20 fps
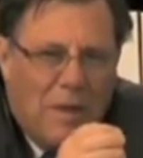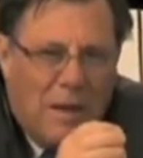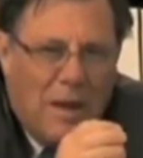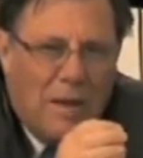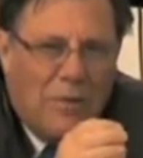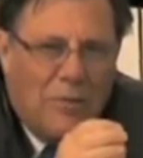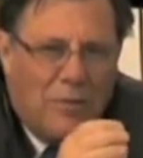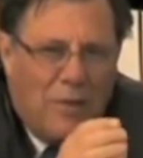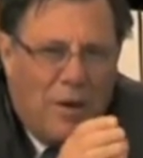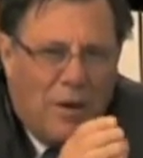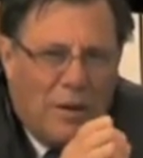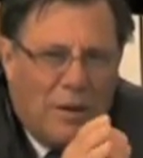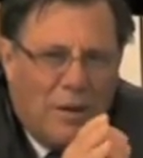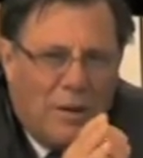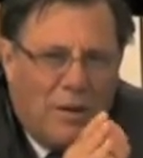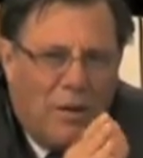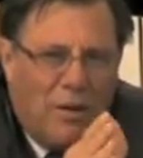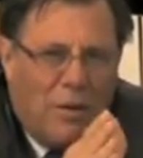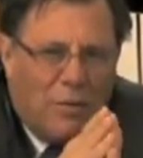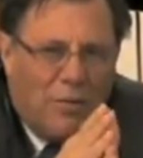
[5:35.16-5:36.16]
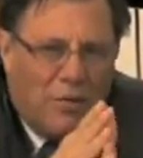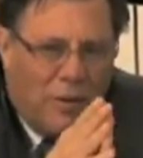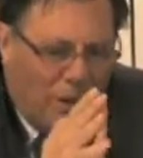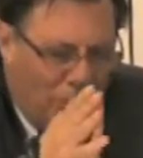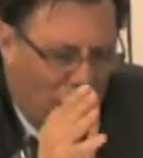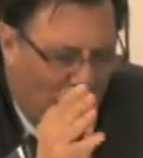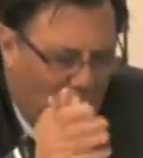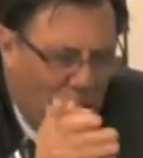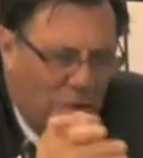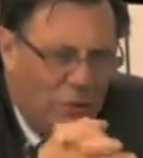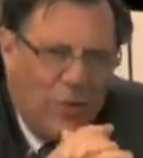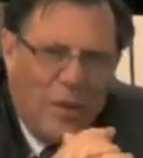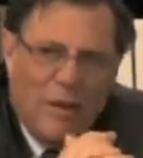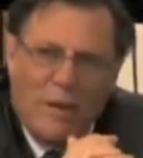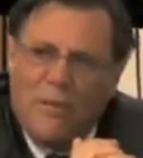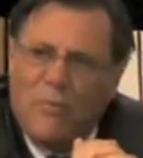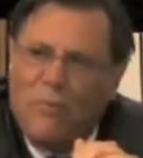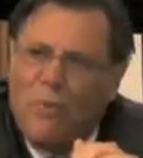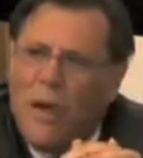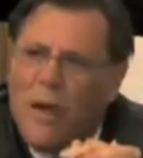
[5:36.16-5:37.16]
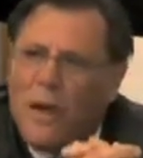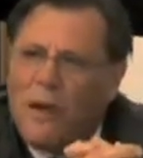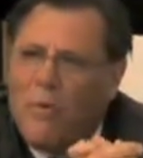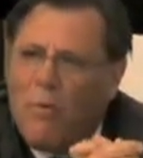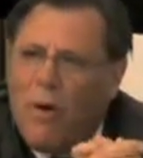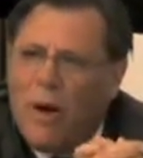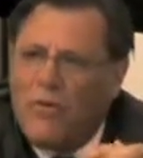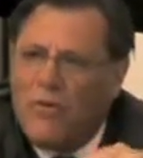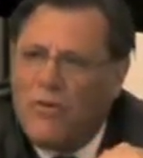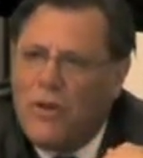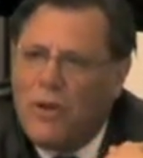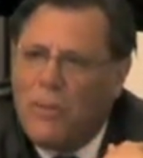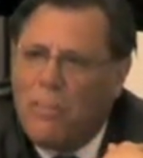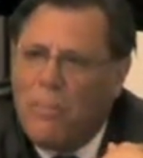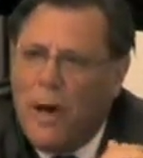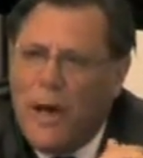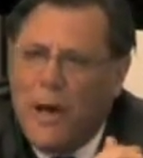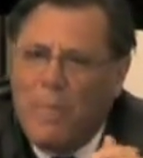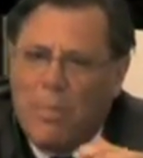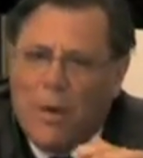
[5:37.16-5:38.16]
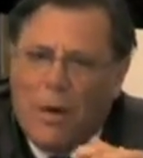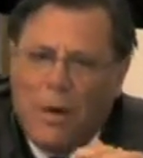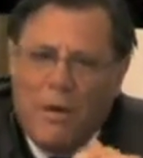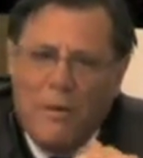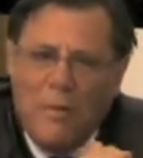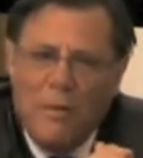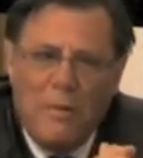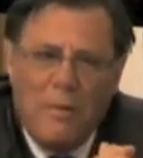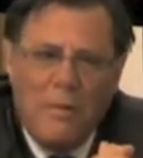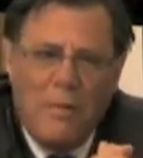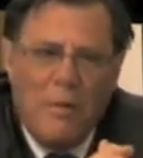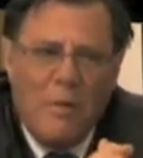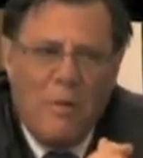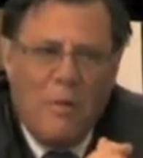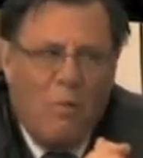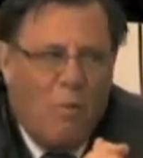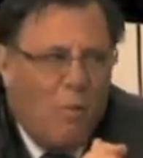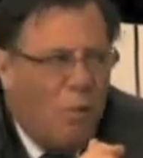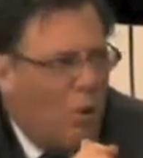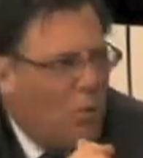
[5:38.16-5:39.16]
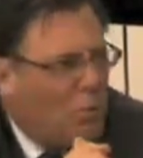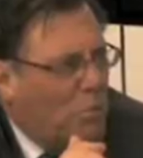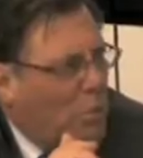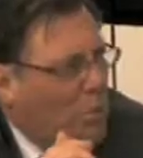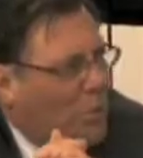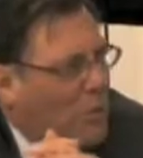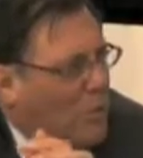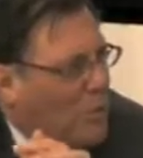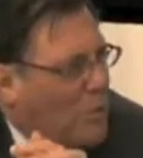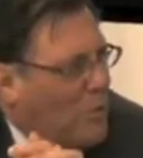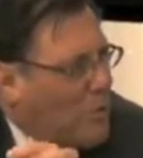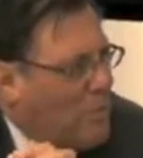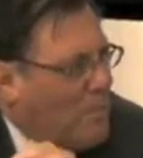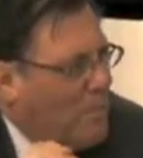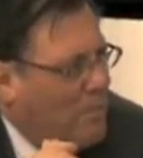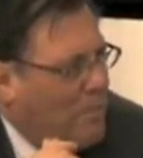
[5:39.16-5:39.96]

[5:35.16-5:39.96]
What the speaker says: Here started at our century. So if we had a white sheet of paper, what do we do?